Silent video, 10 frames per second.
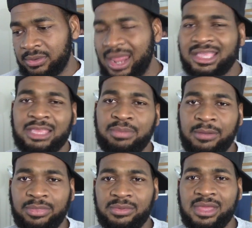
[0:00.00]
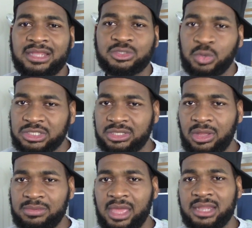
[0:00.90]
Not keep up, though. You gotta switch it
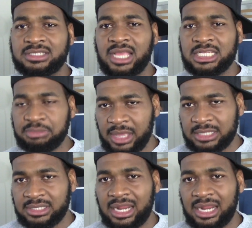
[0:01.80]
up. You gotta change pace.